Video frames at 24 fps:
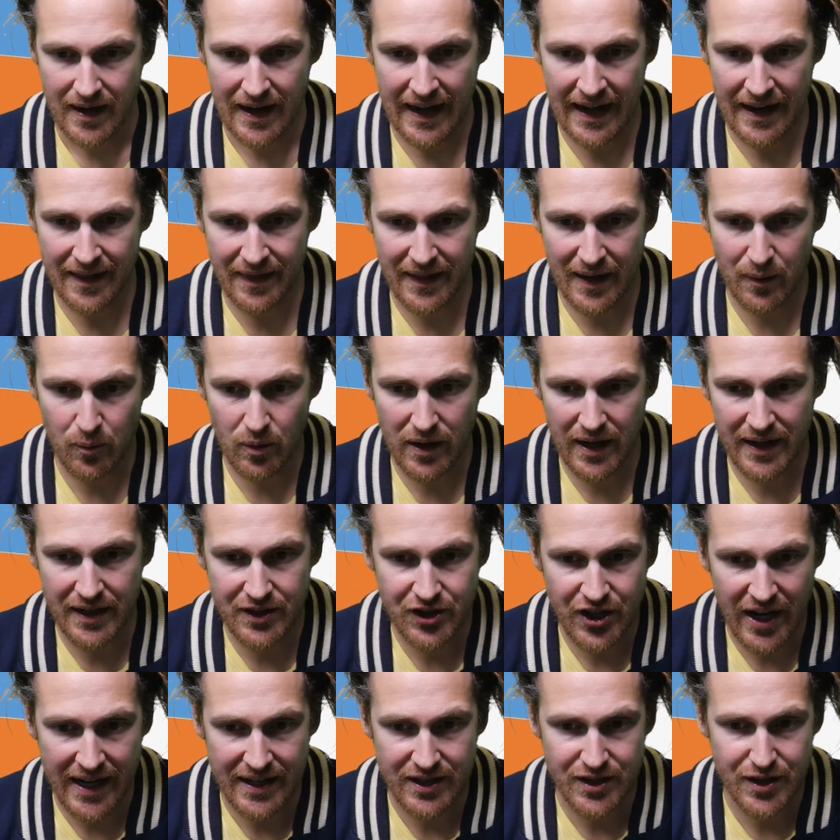And then we're going to
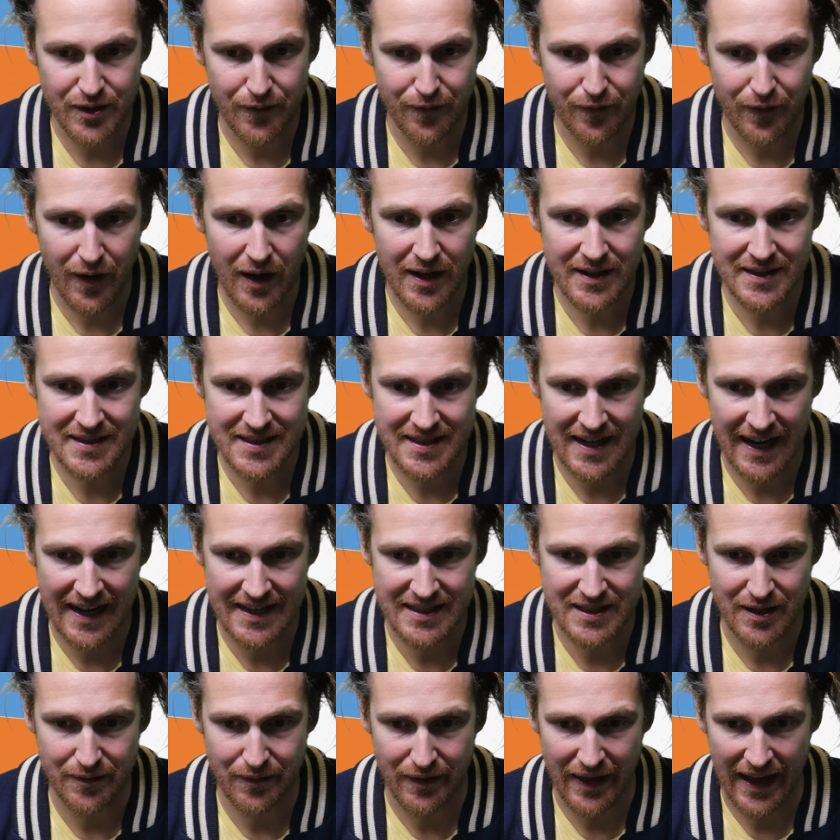change the font
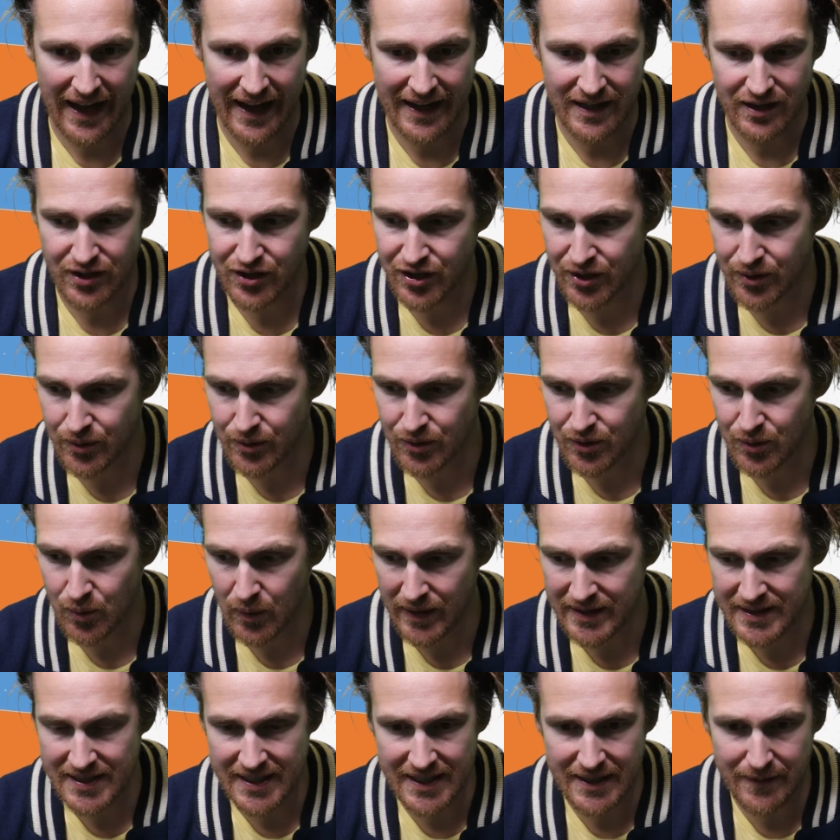size of that to
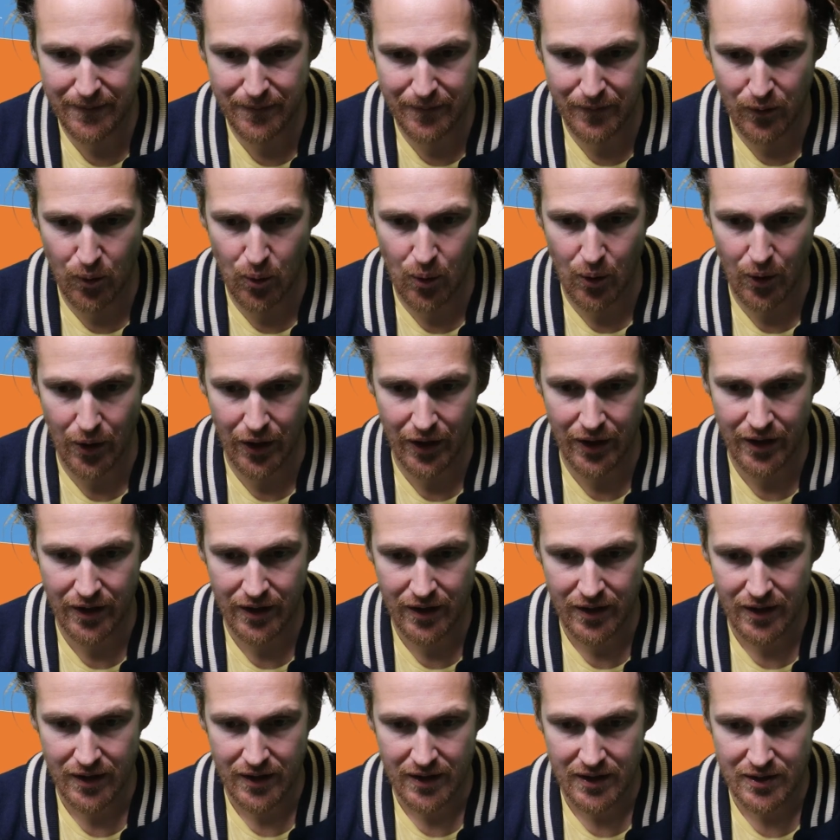24.
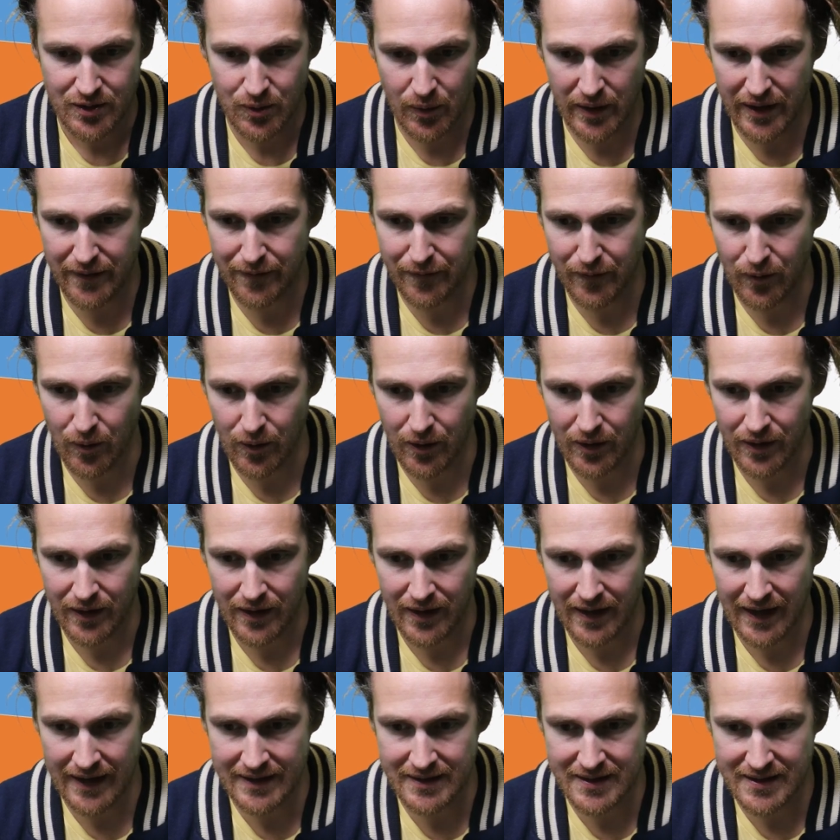24
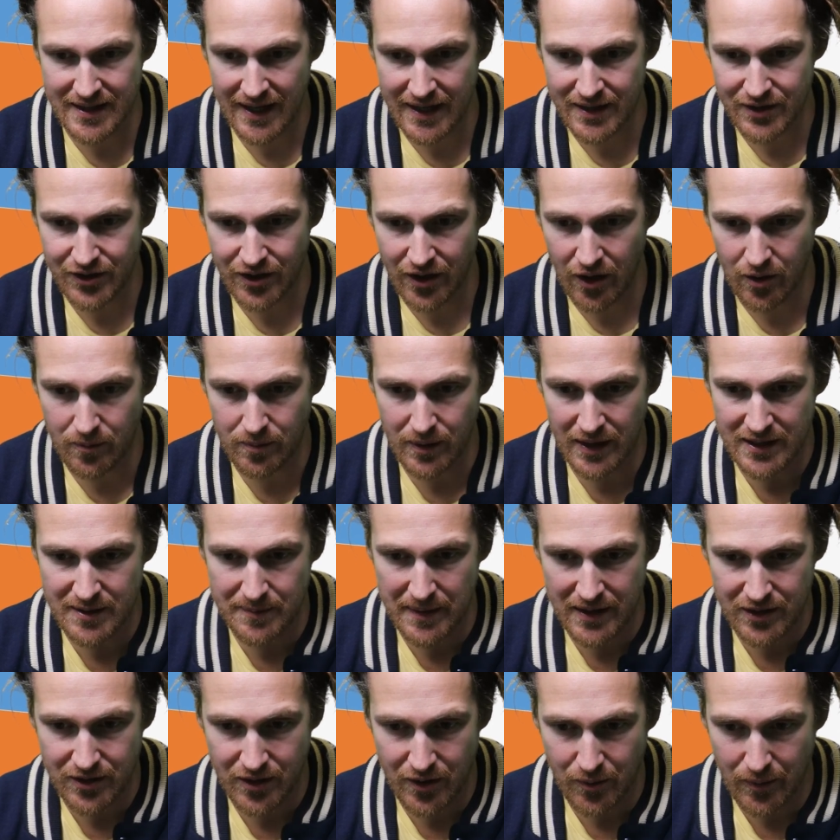as such. Oh, let's
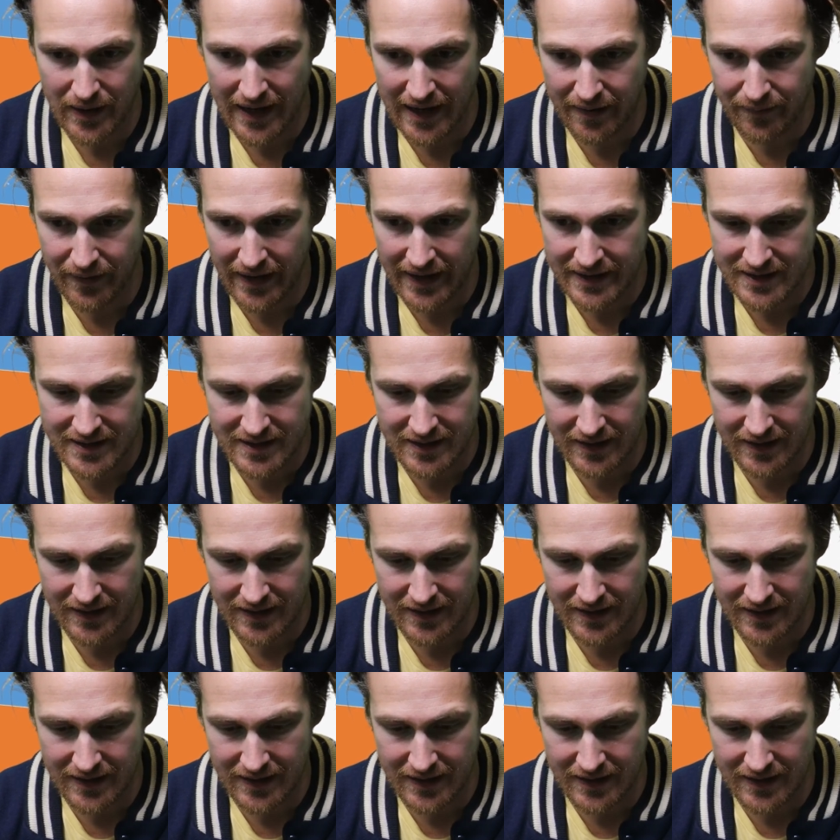make sure that we have that